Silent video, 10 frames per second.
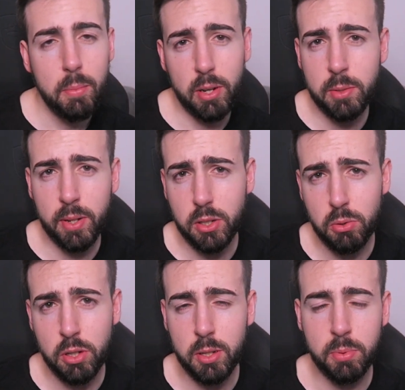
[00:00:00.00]
please make
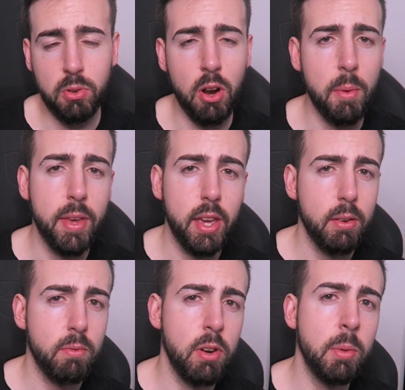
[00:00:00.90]
sure you subscribe.
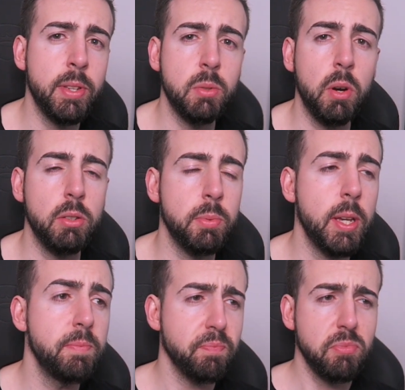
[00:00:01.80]
Really means the world to me.